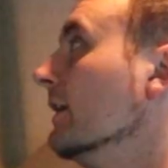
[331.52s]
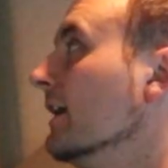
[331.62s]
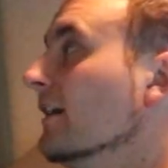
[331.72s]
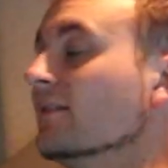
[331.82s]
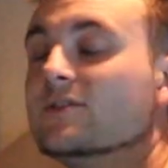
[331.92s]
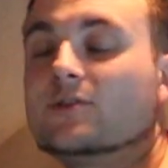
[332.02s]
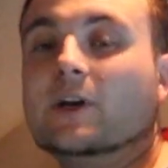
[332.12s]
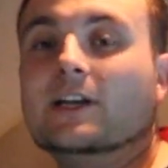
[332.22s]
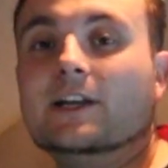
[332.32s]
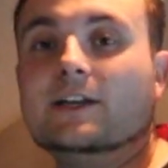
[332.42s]
Again,
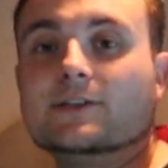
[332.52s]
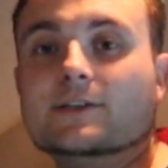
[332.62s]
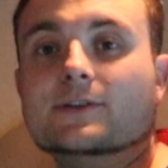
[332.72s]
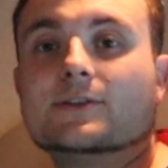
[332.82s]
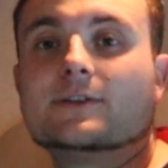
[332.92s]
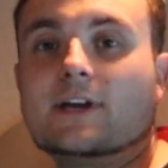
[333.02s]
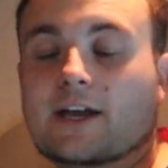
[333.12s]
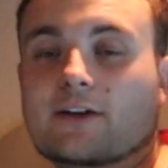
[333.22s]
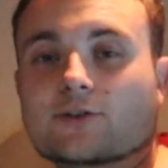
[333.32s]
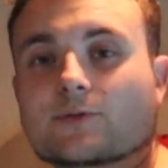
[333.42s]
20 litres,
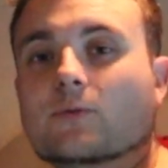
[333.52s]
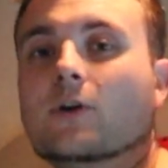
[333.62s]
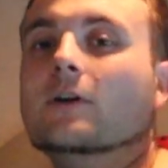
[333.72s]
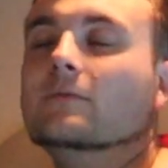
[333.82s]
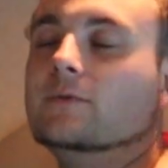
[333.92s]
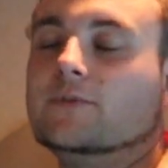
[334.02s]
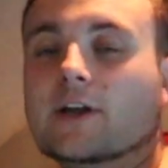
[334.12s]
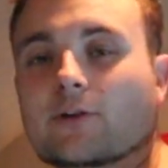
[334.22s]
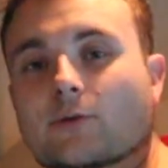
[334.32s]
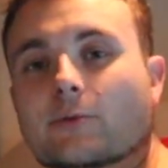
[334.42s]
800 watt, we've
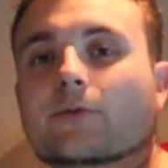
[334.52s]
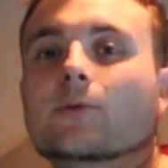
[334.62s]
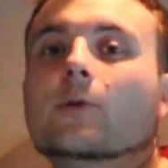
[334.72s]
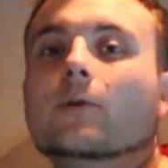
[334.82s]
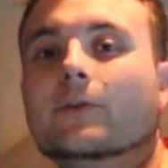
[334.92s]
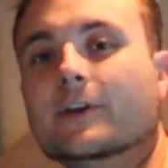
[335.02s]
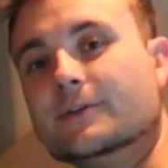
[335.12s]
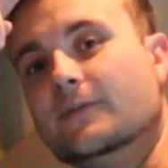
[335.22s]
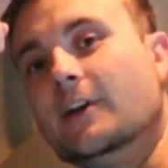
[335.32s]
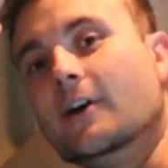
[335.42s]
done it all before.
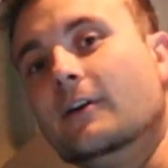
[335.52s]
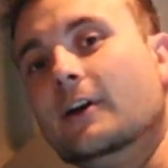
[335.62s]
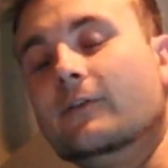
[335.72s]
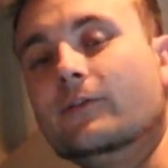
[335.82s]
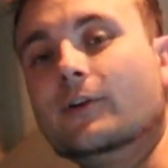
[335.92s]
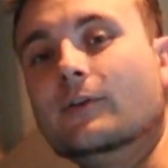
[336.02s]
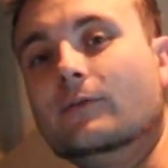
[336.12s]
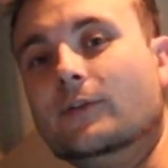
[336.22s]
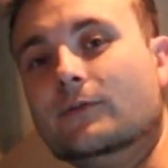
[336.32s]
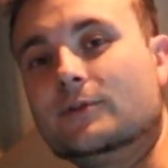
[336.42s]
There's a video here for an
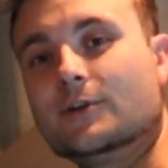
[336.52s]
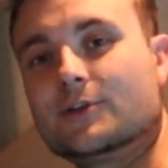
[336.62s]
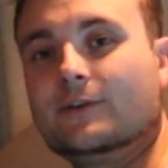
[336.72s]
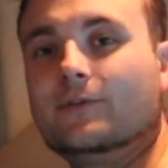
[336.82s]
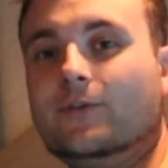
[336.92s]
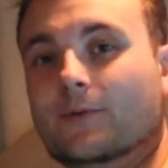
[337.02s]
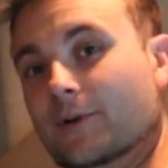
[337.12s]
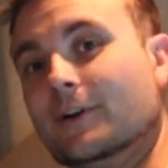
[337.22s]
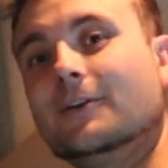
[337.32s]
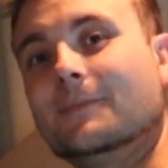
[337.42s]
overview of TruckChef if you
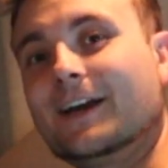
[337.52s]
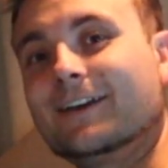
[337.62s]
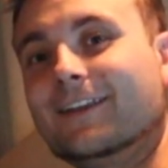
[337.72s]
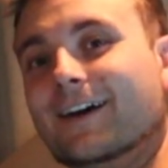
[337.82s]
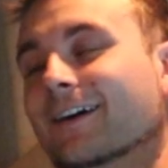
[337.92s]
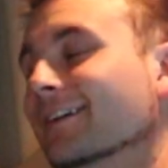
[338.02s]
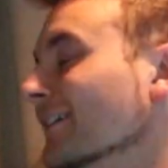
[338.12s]
want to look back at that.